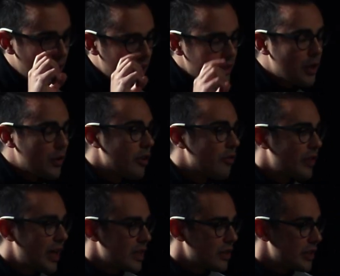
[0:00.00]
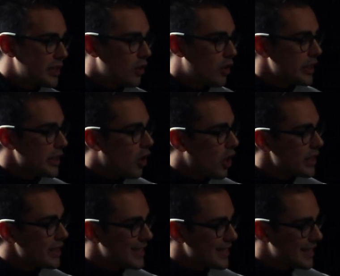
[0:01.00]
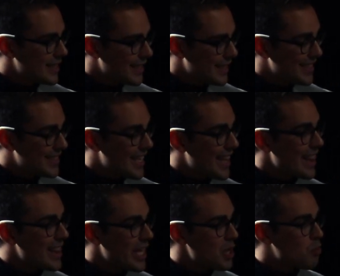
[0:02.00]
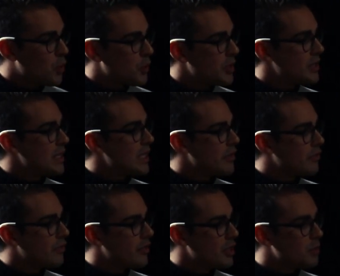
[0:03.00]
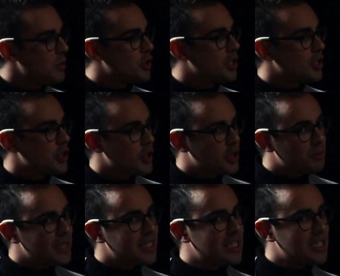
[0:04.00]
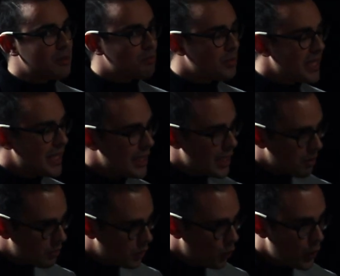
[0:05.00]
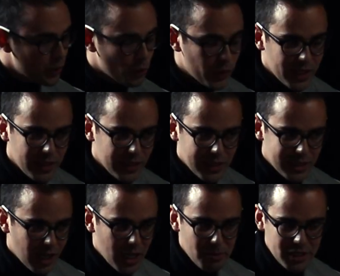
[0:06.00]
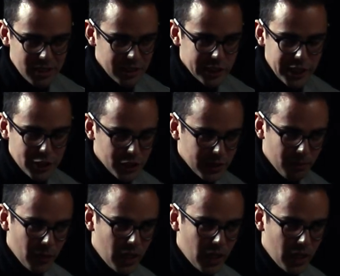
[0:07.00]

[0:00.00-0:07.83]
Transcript: Now the effect of this on the audience is that they perceive the musician to be speeding up when really the time isn't changing.